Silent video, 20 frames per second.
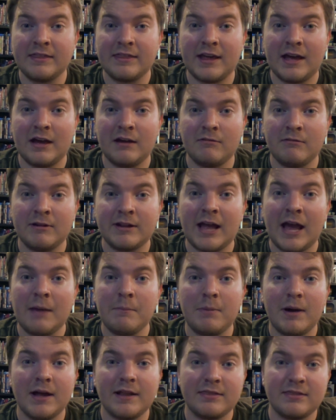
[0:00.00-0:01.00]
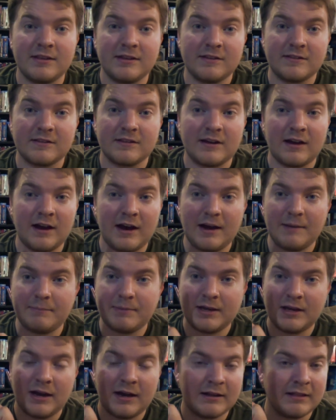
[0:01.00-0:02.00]
that when I bought this
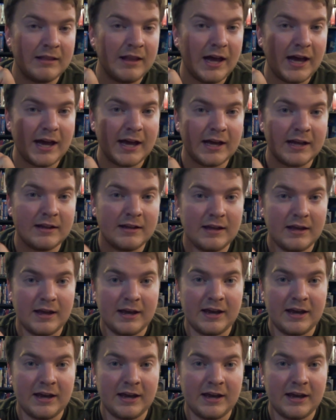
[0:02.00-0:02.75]
copy online,